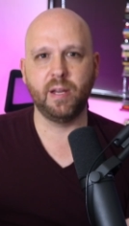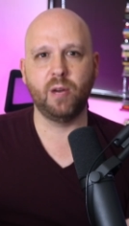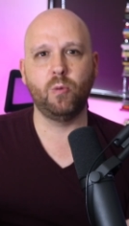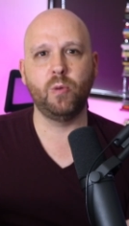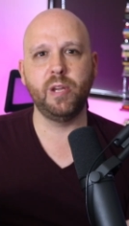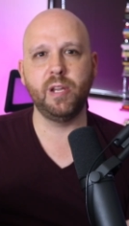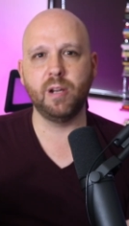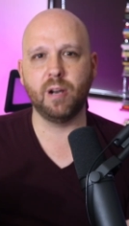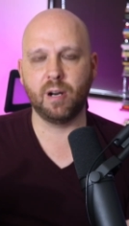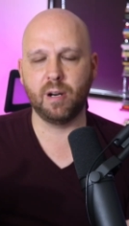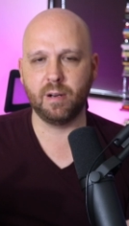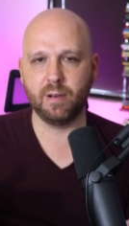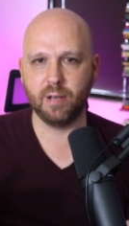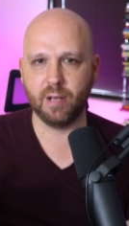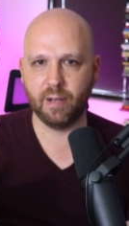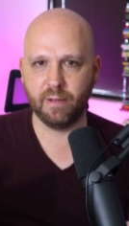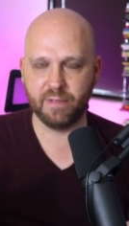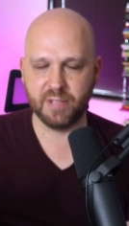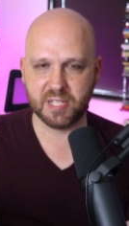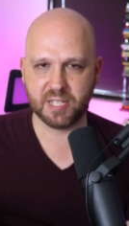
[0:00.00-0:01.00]
that we are
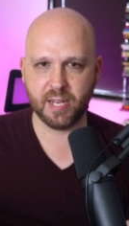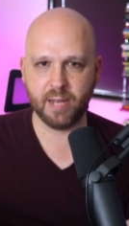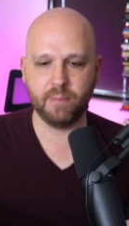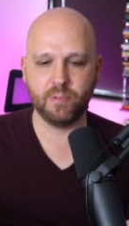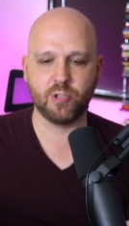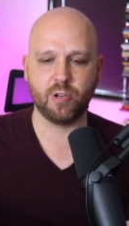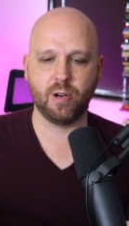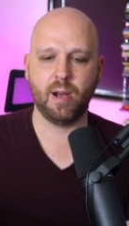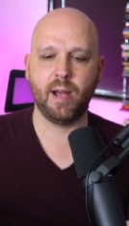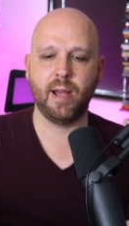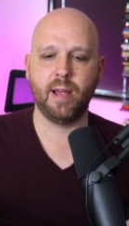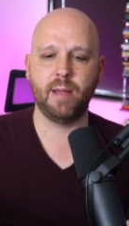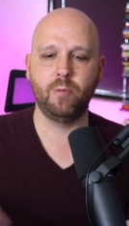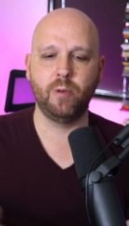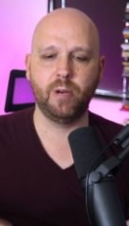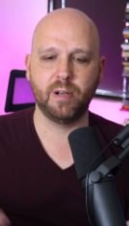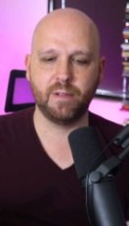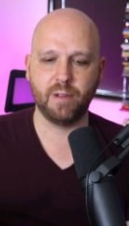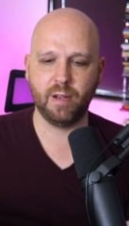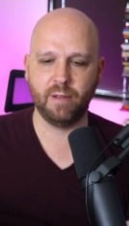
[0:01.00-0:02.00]
of the same tribe,
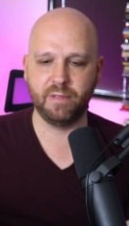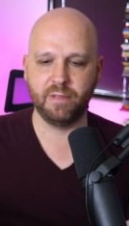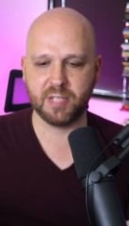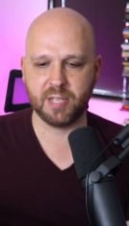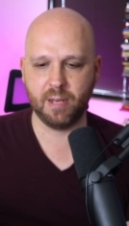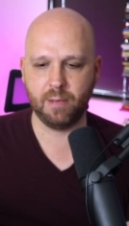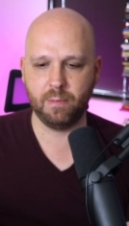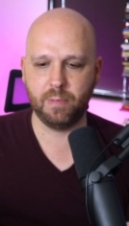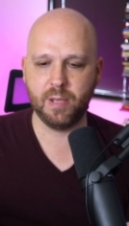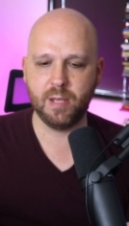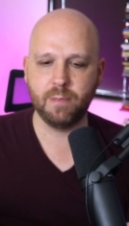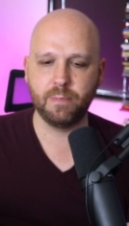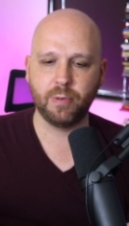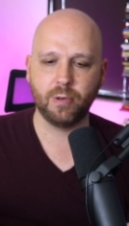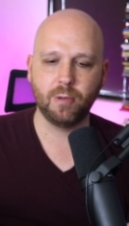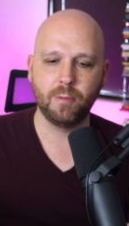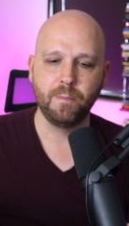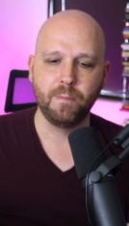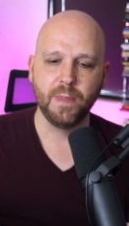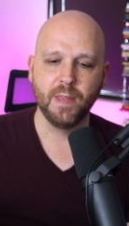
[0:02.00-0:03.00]
we are of the same
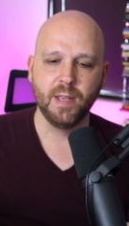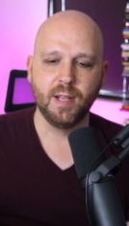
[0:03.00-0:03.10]
people.